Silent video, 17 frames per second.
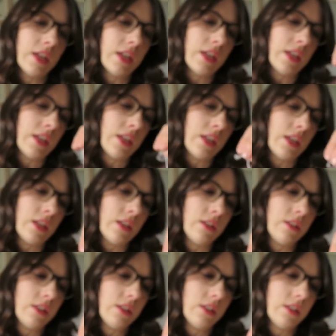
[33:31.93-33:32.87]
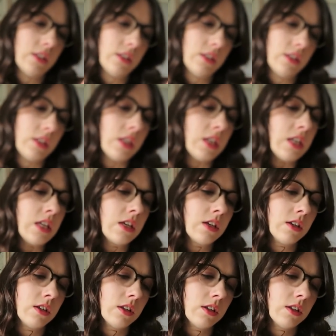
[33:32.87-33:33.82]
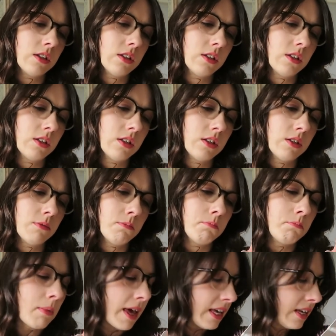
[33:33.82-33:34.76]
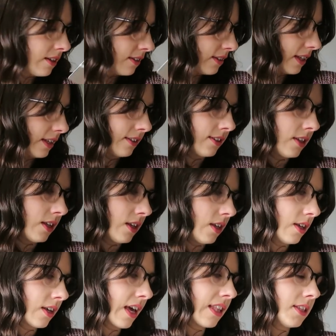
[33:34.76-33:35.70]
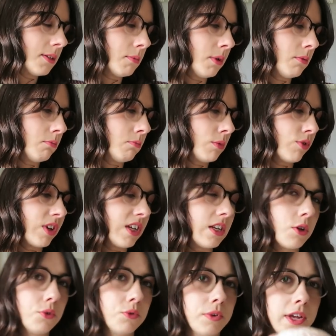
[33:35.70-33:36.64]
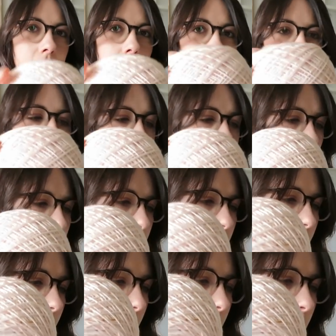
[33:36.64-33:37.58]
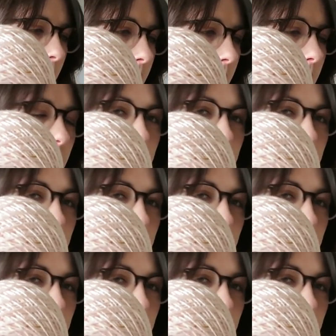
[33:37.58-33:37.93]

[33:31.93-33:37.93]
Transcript: And the base is the Kinsman Merino fingering. And